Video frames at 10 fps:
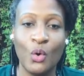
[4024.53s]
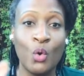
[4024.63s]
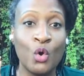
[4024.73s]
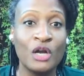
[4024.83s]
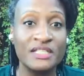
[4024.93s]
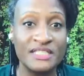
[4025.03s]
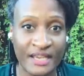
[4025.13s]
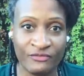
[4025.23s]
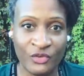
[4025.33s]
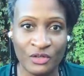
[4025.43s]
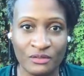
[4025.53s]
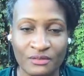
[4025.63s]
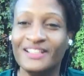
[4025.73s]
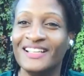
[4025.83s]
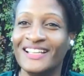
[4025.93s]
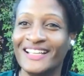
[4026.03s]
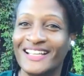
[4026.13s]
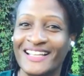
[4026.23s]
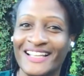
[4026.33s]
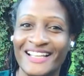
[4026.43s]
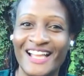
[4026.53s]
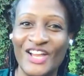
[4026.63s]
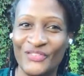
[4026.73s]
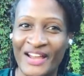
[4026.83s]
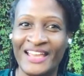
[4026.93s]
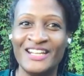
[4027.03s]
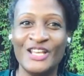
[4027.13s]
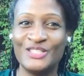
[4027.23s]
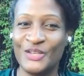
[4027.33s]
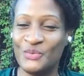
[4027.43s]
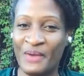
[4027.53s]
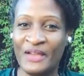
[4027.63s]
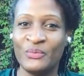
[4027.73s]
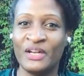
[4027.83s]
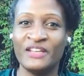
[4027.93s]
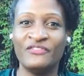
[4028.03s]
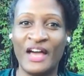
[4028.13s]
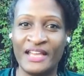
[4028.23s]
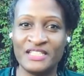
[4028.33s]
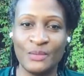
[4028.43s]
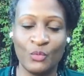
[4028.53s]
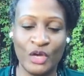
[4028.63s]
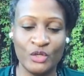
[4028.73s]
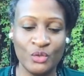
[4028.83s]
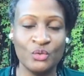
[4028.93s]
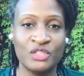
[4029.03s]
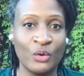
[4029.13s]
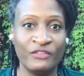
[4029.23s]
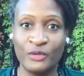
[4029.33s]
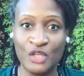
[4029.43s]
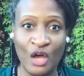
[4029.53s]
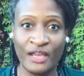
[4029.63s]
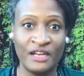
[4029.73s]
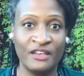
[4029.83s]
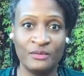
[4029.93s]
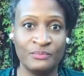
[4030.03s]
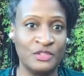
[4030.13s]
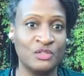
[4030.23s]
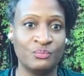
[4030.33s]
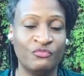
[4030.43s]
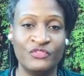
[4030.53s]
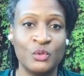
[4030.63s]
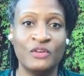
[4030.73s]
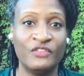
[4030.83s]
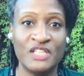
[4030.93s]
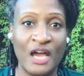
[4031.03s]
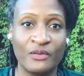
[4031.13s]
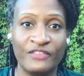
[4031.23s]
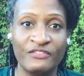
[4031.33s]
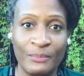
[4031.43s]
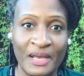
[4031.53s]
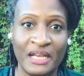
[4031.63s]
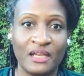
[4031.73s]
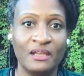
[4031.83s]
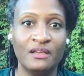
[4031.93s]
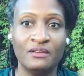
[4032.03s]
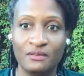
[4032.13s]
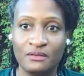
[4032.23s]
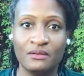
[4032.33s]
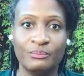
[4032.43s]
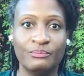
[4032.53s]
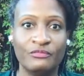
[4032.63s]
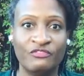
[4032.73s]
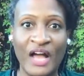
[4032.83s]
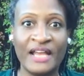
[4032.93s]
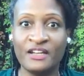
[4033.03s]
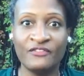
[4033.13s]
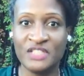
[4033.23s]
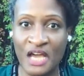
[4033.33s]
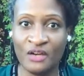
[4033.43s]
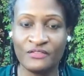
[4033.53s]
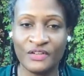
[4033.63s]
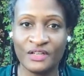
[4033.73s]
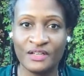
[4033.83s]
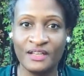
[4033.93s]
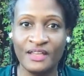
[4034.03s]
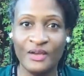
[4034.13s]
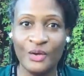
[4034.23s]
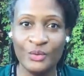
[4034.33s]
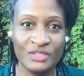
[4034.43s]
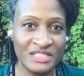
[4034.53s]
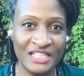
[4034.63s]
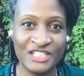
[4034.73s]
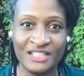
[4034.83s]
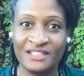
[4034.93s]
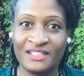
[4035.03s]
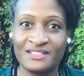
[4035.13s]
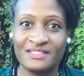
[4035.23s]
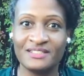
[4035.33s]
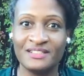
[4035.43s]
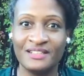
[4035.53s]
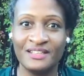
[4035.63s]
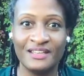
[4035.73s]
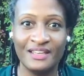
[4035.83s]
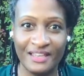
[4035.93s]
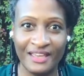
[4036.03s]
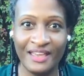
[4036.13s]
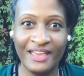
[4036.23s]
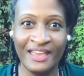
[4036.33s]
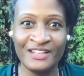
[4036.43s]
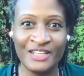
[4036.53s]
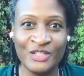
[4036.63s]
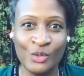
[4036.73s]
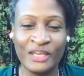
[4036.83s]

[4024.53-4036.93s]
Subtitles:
or several. Right? So you might want to find someone so if you're doing photography for money, find a photographer who is teaching this and